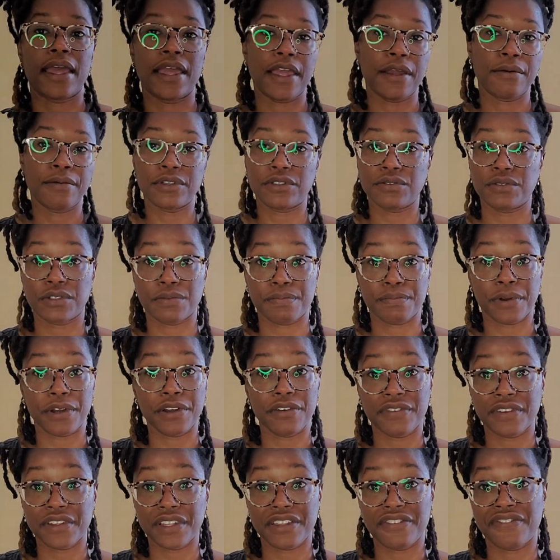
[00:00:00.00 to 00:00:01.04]
which was
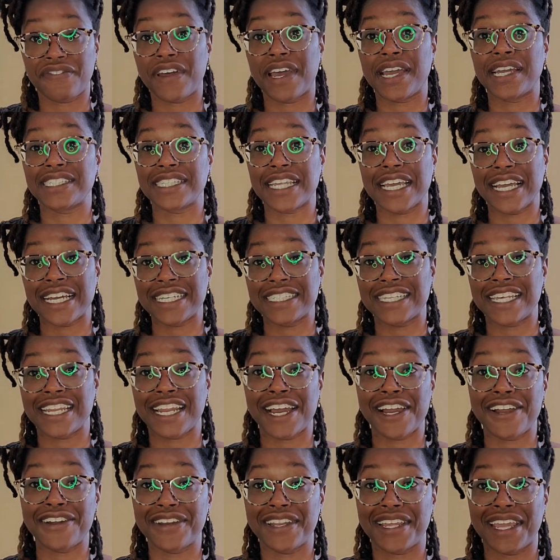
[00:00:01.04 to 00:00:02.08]
perfectly fine, because like I said,
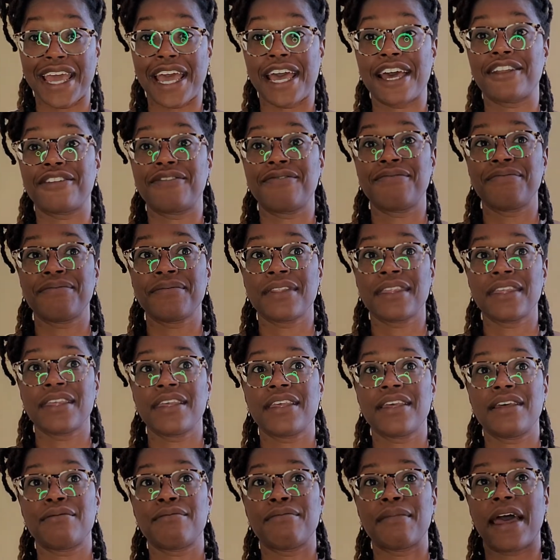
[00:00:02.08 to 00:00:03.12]
I already had
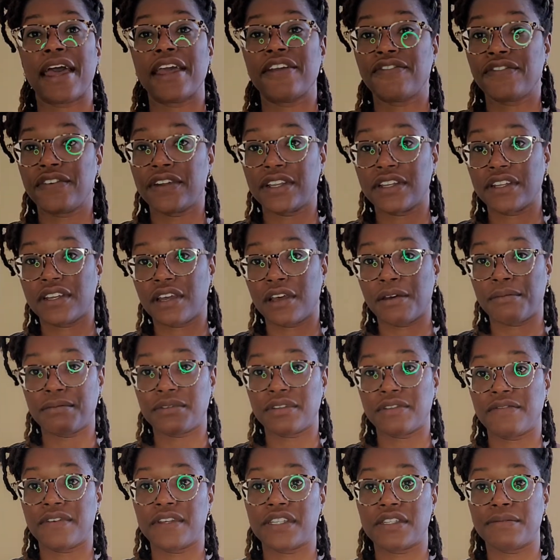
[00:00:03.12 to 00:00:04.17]
my friend come
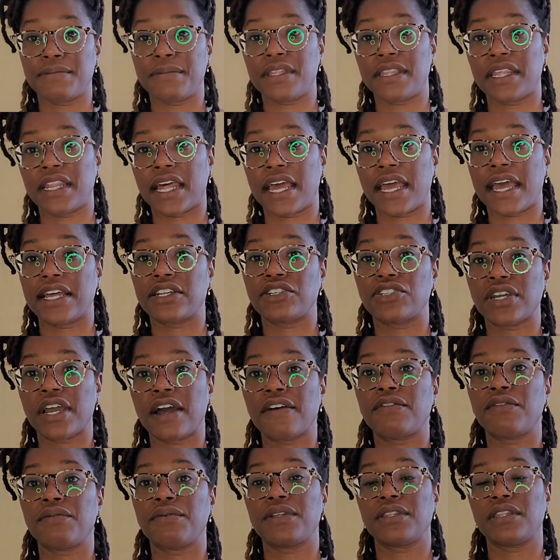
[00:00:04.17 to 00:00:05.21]
to visit me that I had
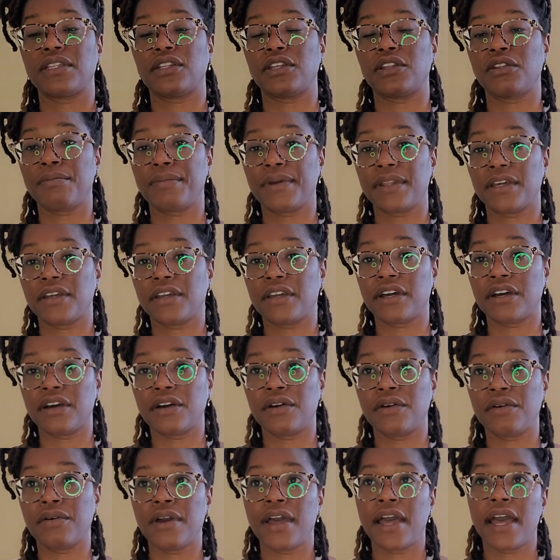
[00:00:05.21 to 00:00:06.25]
traveled with a little bit
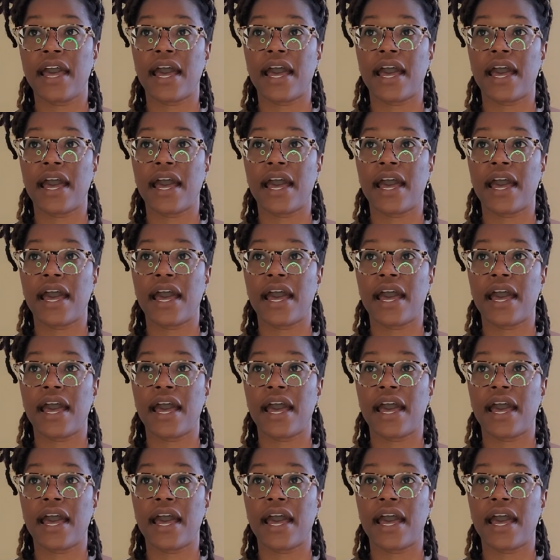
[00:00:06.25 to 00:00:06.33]
ago.